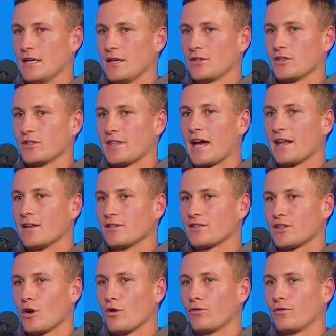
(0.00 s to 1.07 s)
just that in
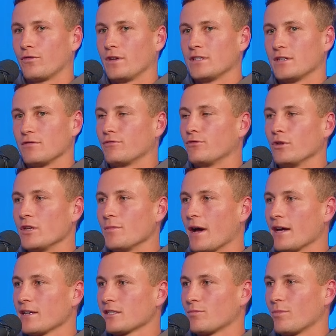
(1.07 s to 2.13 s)
itself isn't footy
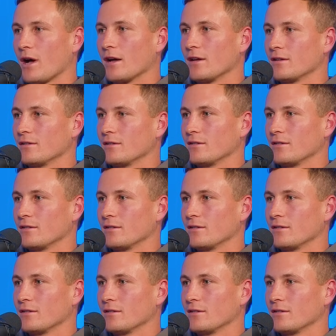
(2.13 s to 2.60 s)
based, but